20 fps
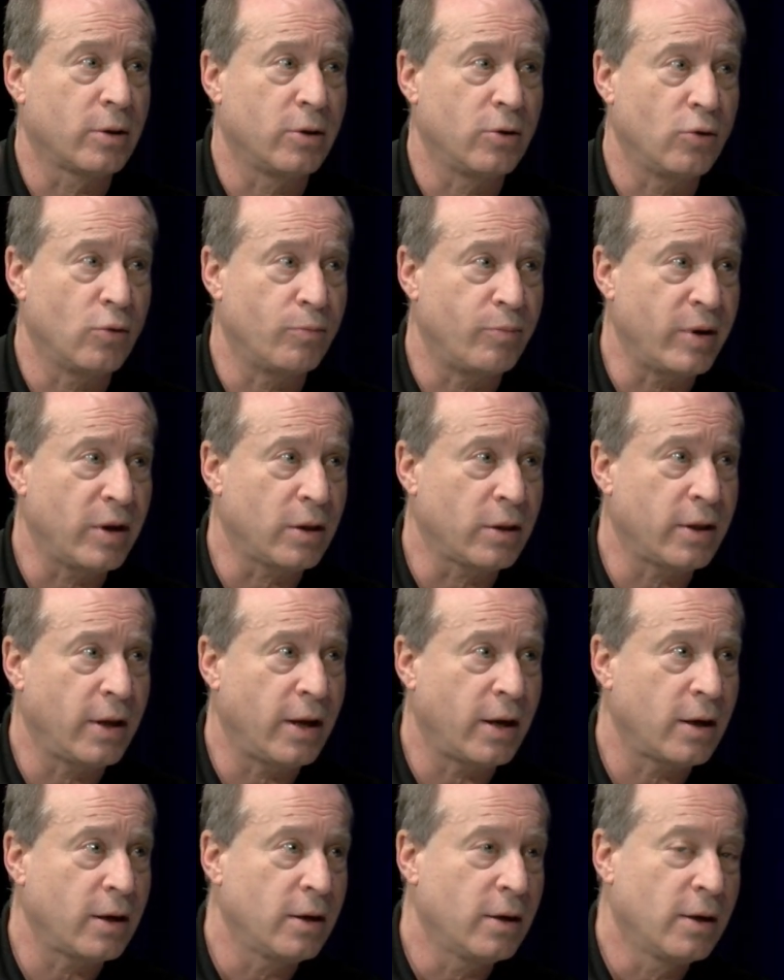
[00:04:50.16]
new building.
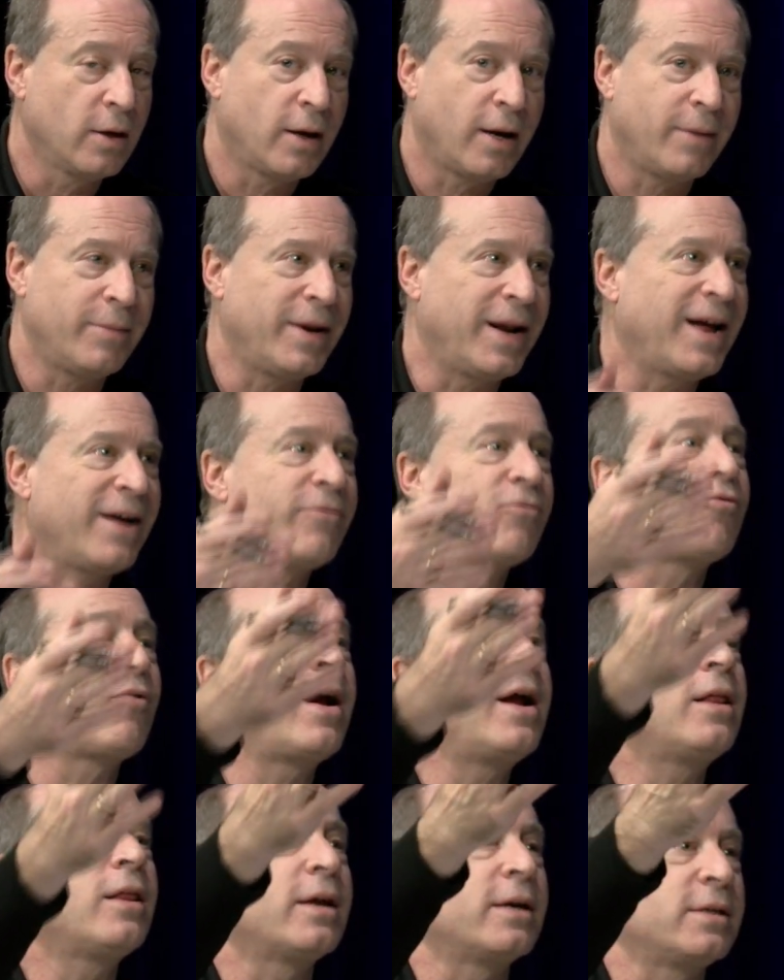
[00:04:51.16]
Right. I mean, I have
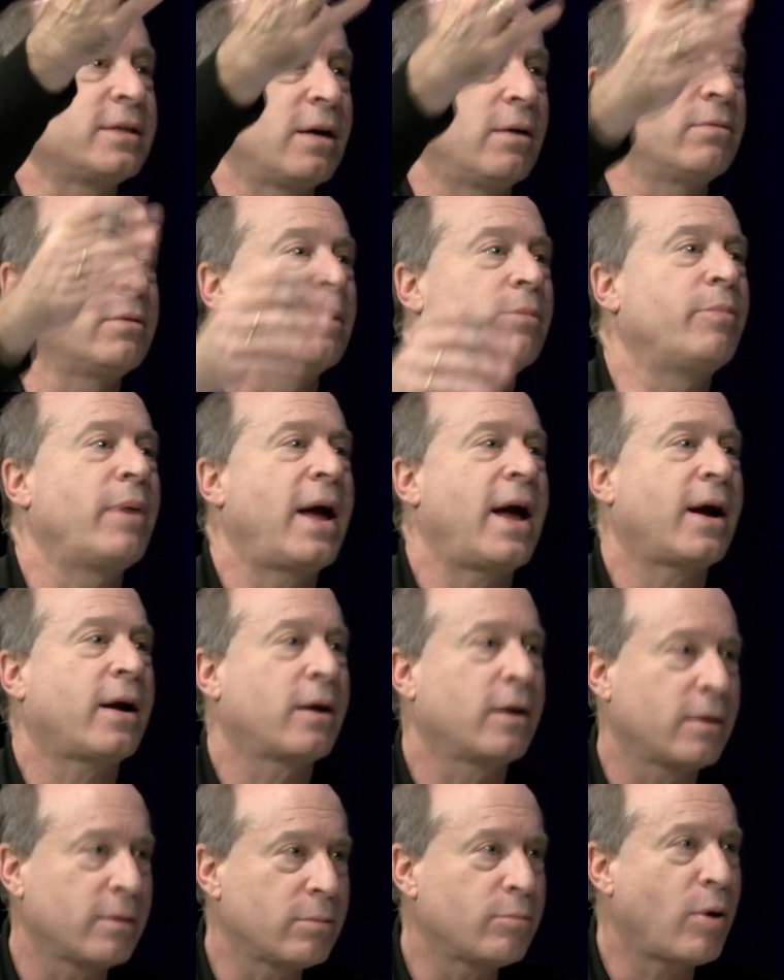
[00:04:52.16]
railings out in the back
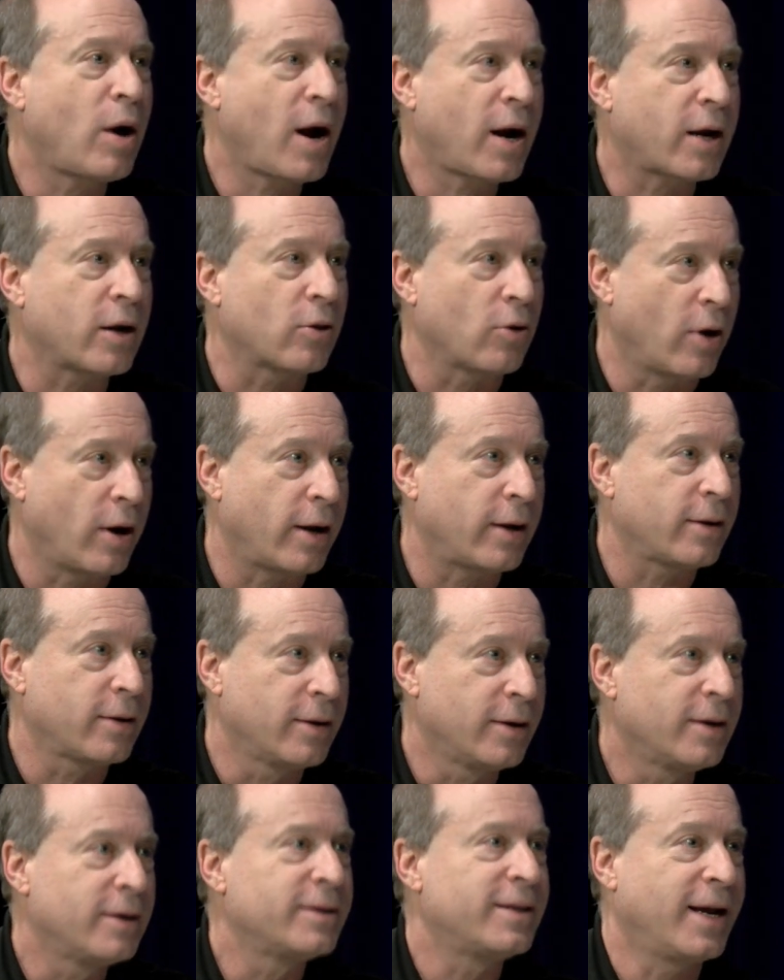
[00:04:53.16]
parking yeah, lot
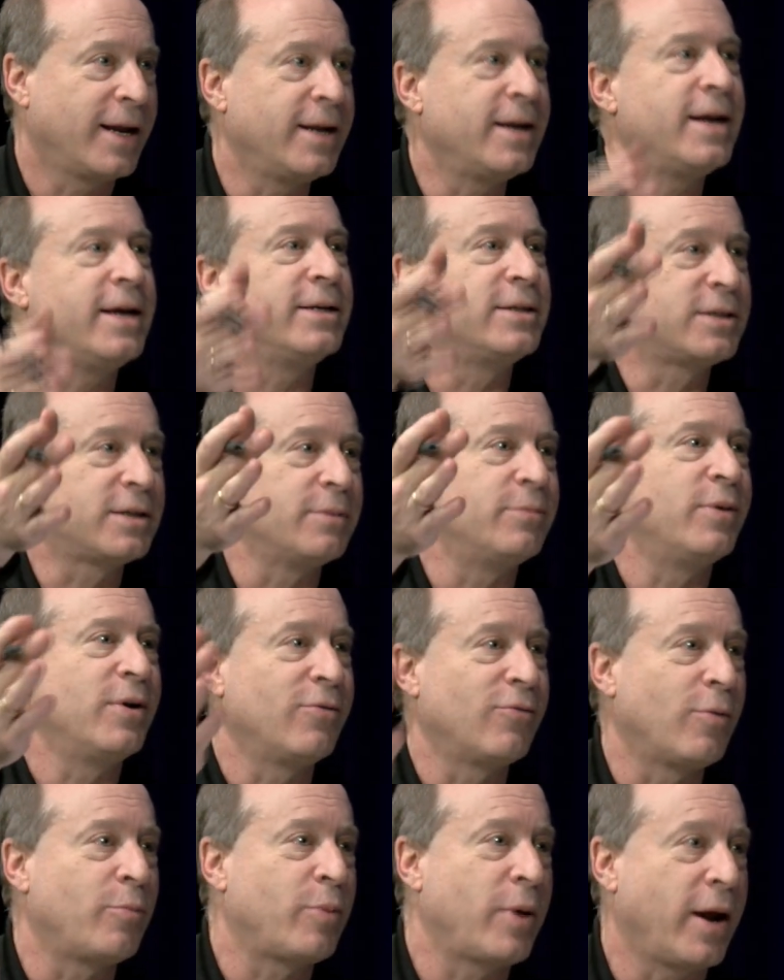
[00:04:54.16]
right. that needs to be
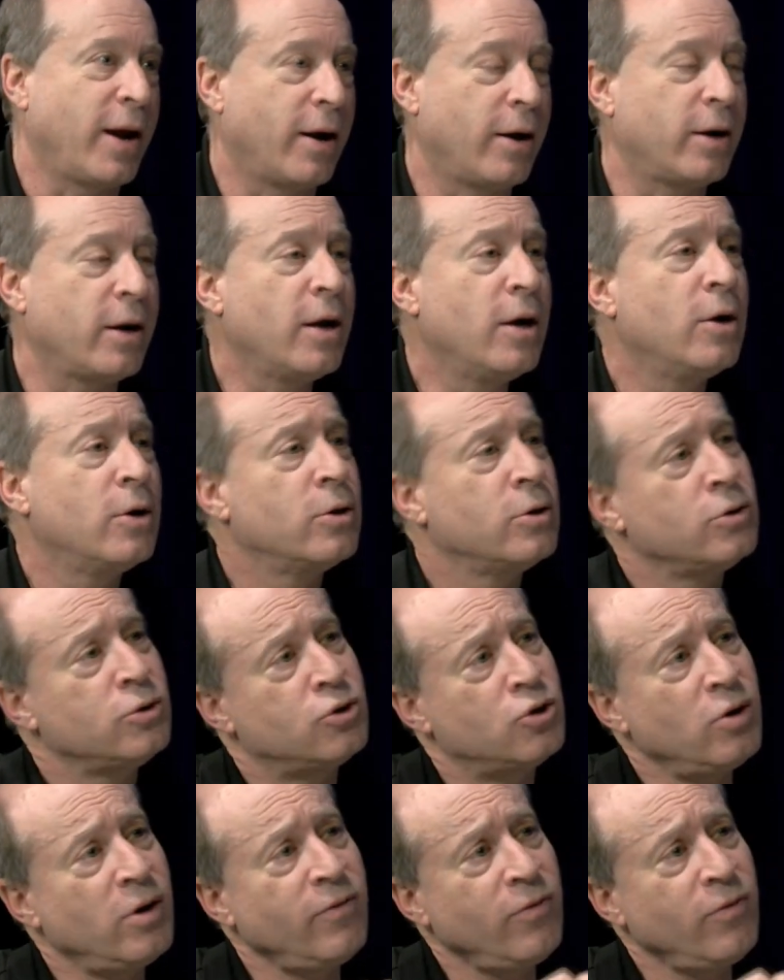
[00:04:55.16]
they repaired. Need to be welded, do you yeah.